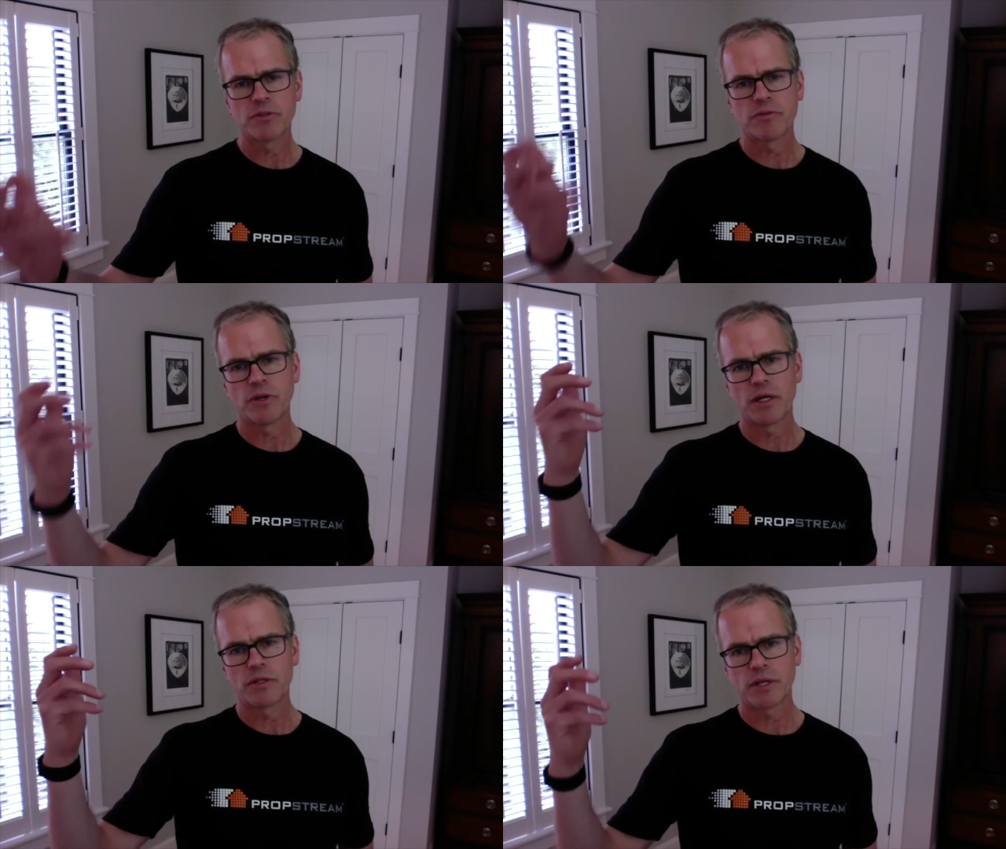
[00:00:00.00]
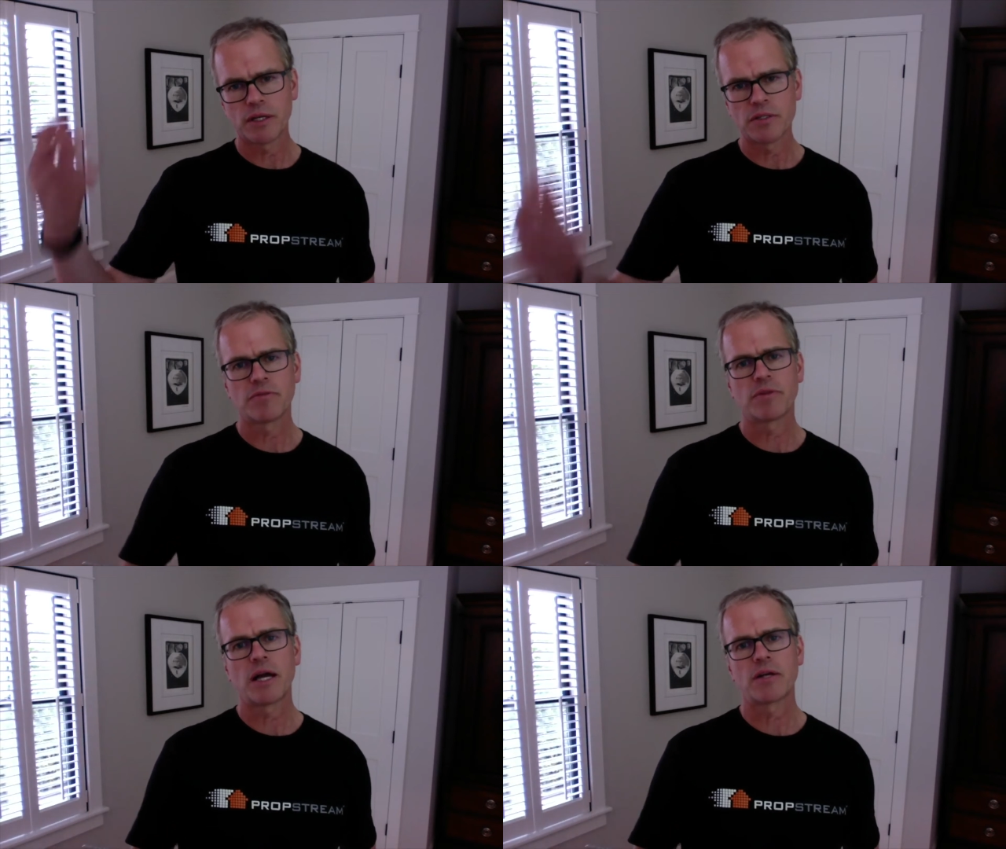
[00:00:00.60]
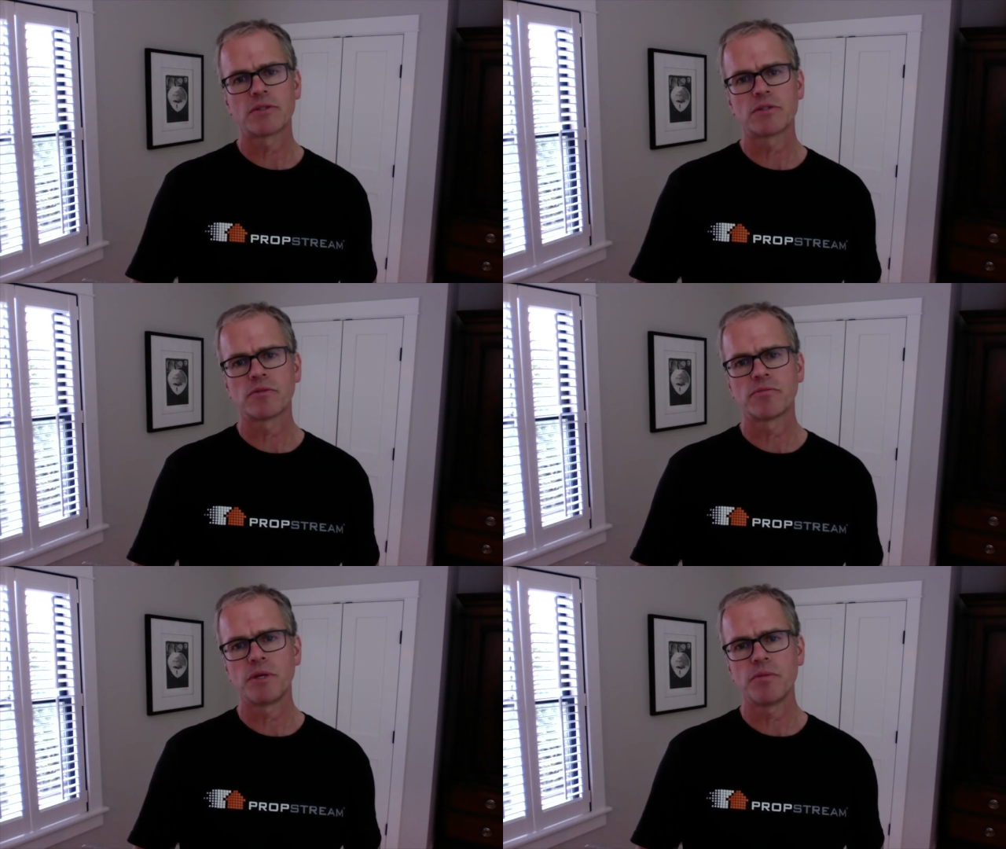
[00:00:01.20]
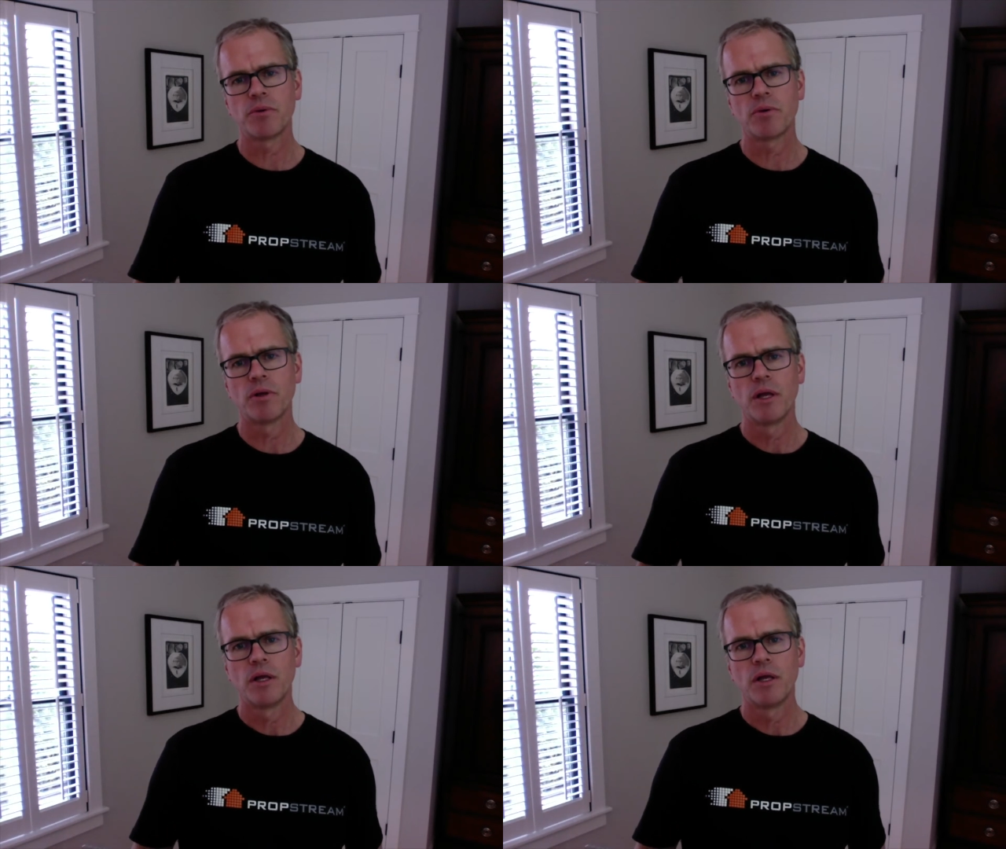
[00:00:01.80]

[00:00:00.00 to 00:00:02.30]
if not tens of thousands of people